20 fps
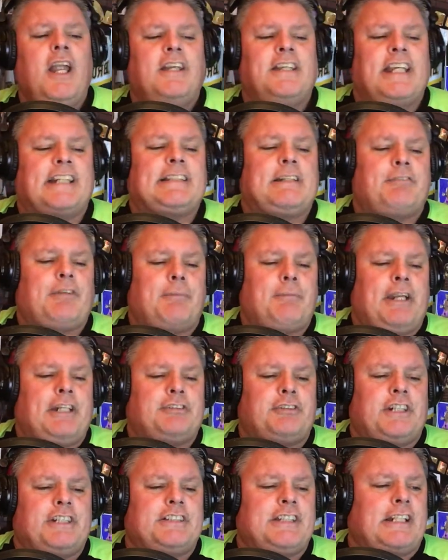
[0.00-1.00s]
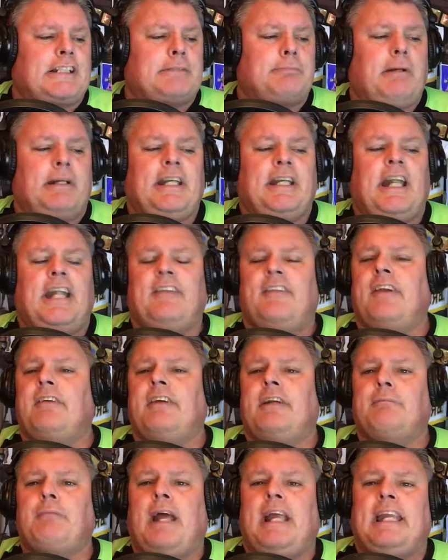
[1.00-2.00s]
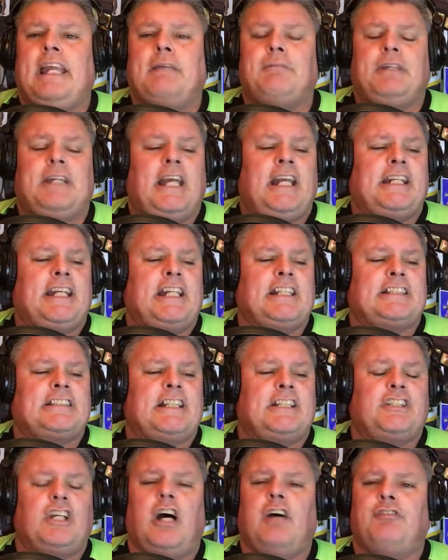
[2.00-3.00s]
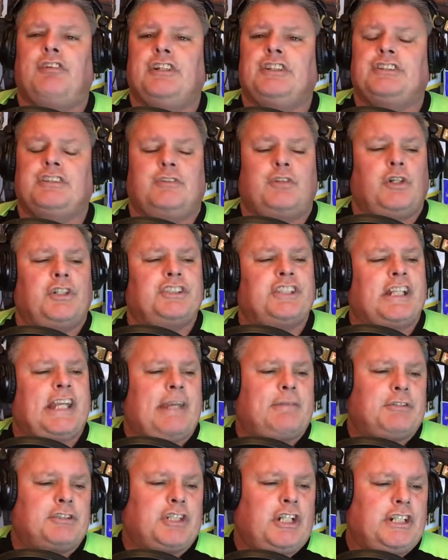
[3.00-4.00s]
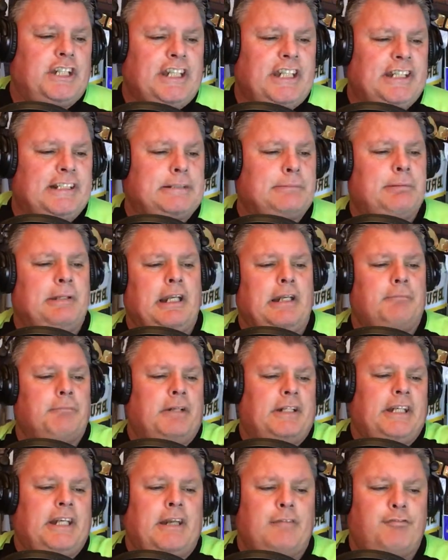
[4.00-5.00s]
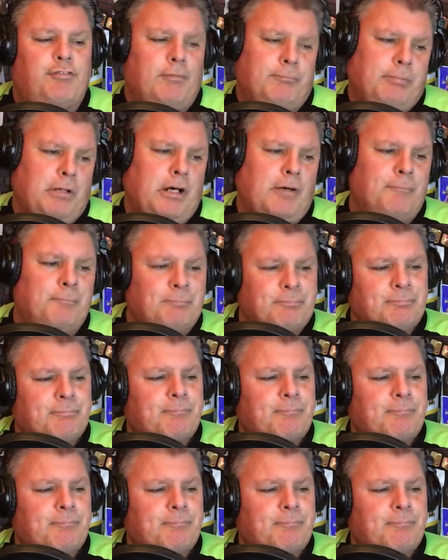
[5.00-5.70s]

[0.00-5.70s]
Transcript: Next up for the Patriots, next Monday night, they're in Miami against the Dolphins. Of course, the game is on ESPN Monday Night Football.